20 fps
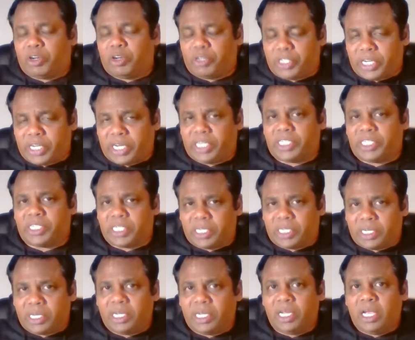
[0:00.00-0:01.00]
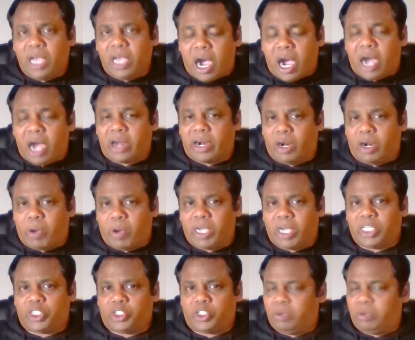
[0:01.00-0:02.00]
to change our
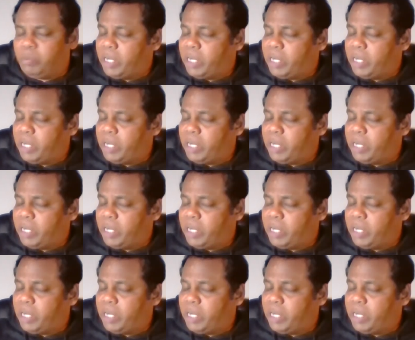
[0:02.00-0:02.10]
advice to you.